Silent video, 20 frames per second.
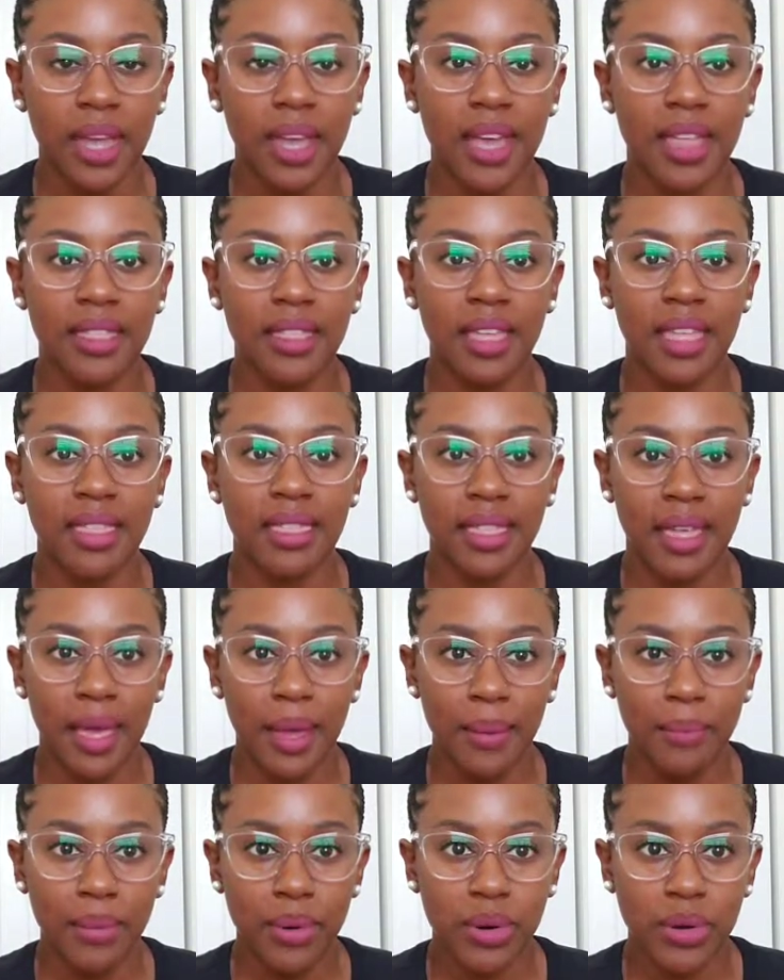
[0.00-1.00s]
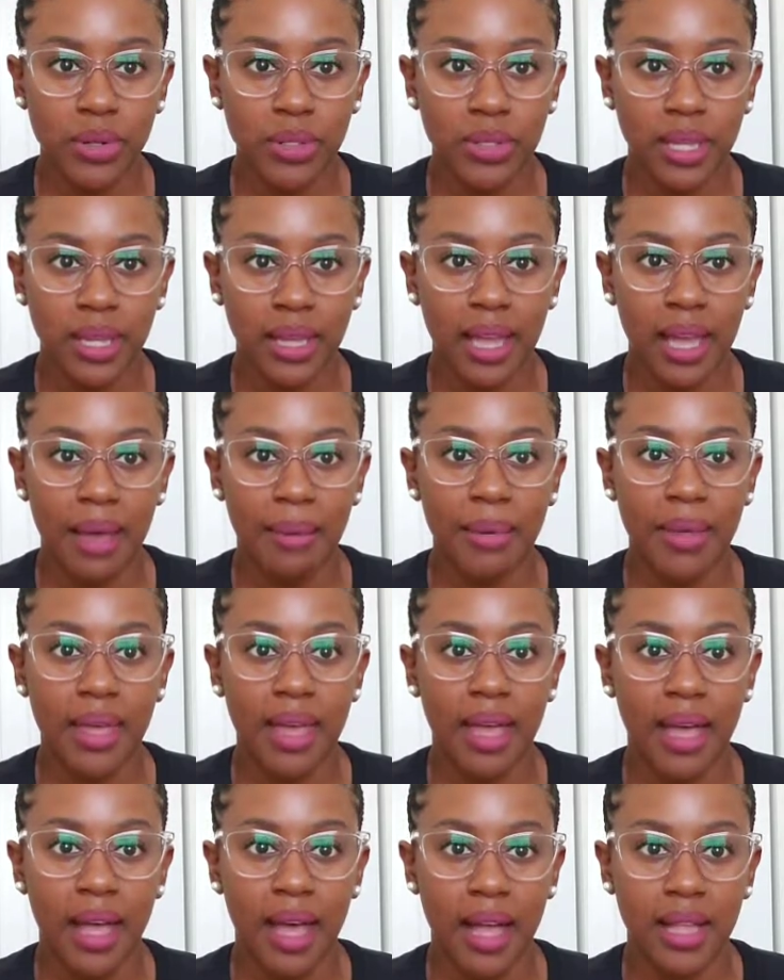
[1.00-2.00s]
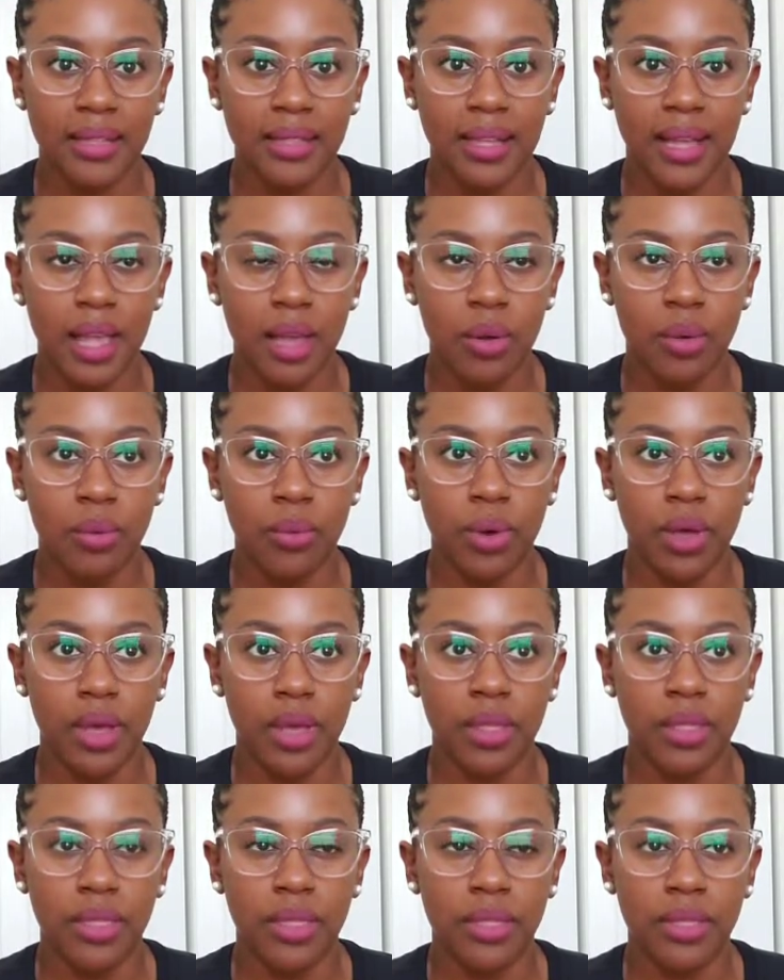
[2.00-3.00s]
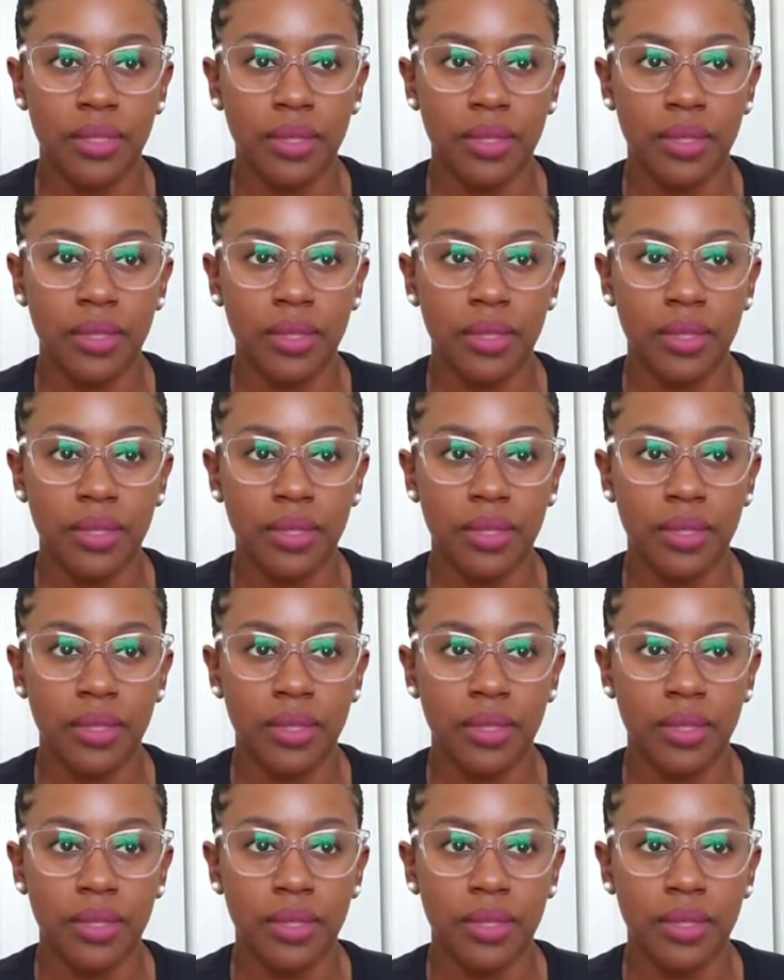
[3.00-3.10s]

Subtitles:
And then that person got me in contact with,